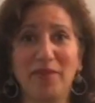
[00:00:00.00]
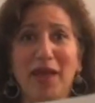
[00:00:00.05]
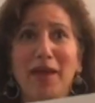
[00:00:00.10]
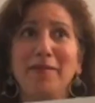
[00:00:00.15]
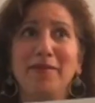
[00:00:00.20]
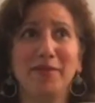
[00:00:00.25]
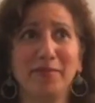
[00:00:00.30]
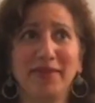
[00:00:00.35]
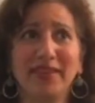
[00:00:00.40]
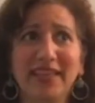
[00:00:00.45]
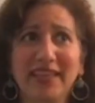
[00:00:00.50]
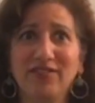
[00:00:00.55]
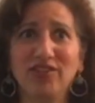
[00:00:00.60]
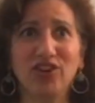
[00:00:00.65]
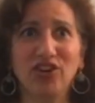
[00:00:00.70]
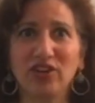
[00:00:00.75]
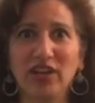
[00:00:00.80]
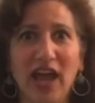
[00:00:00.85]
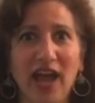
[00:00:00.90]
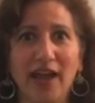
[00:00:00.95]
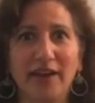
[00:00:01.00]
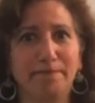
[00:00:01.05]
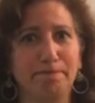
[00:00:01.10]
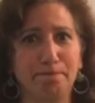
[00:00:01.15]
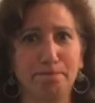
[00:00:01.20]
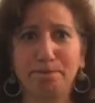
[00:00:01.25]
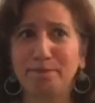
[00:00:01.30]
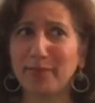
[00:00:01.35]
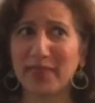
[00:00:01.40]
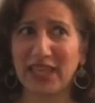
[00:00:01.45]
Believe it or not,
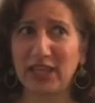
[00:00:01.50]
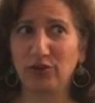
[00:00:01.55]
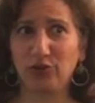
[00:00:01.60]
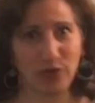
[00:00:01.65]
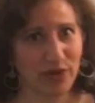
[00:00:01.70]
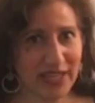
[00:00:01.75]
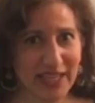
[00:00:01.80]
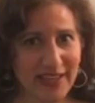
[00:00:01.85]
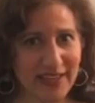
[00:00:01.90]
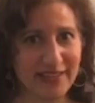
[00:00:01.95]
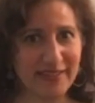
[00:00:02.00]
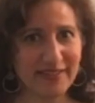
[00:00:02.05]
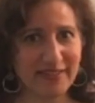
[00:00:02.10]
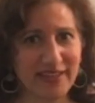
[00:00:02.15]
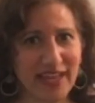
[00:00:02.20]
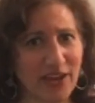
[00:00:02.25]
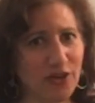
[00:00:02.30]
greens